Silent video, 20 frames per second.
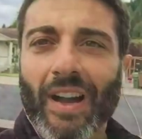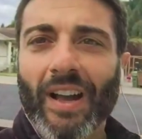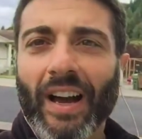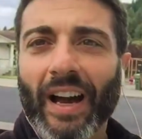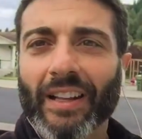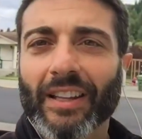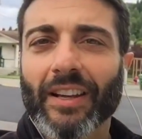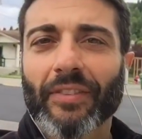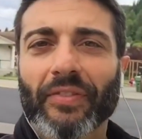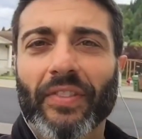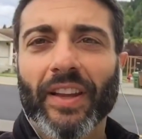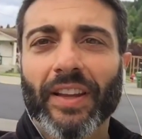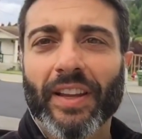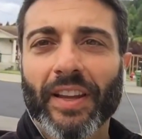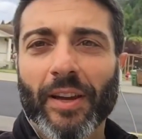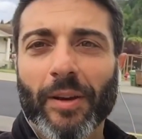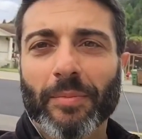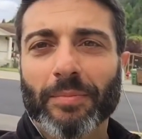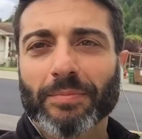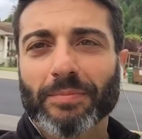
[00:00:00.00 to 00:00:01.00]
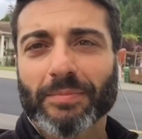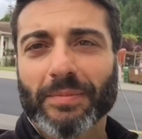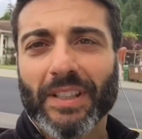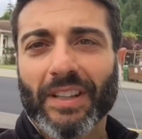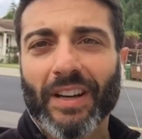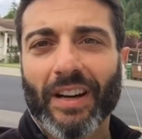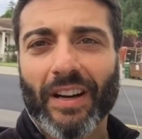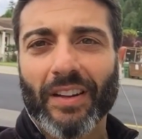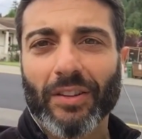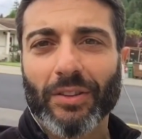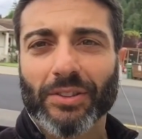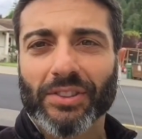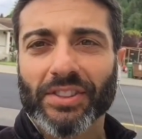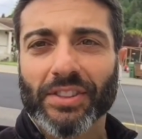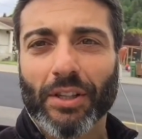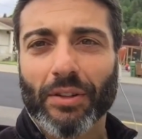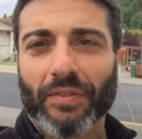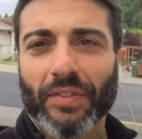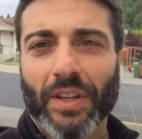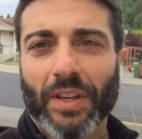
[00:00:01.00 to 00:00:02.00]
I left the camp, a little
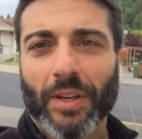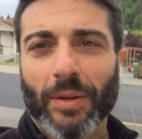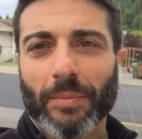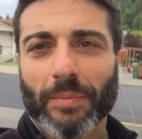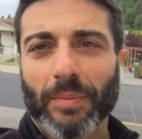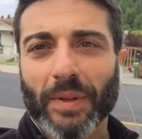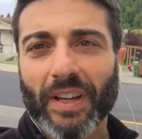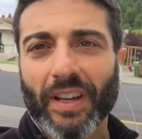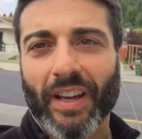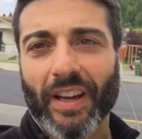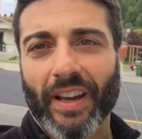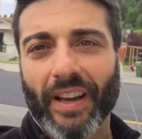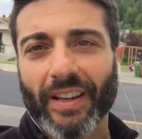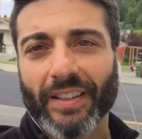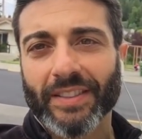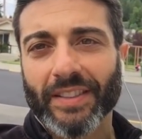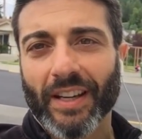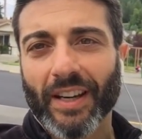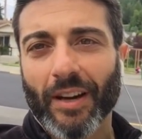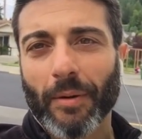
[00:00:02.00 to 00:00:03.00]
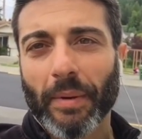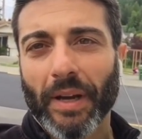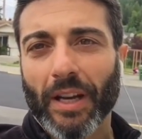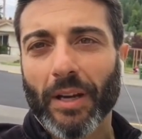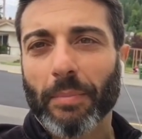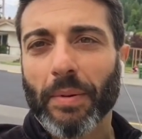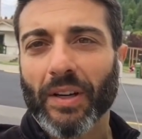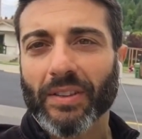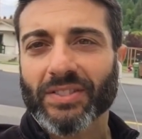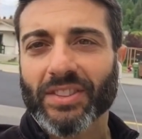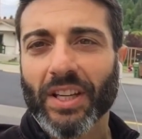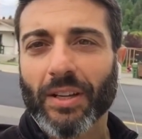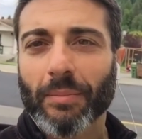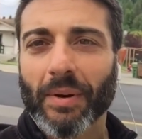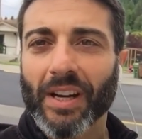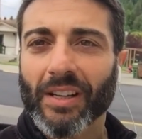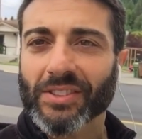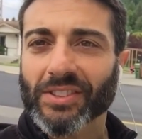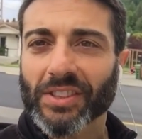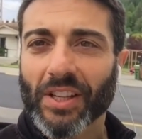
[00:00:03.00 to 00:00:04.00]
stealth camp, and made it about 10
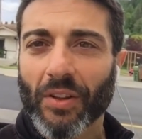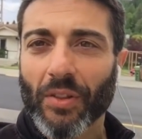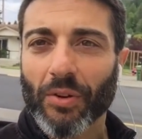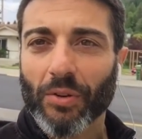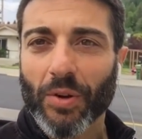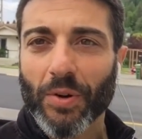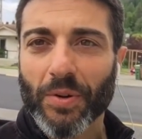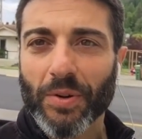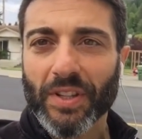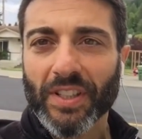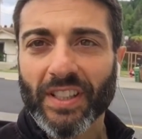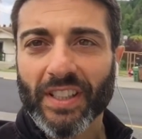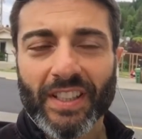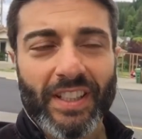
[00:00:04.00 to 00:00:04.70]
miles down the road.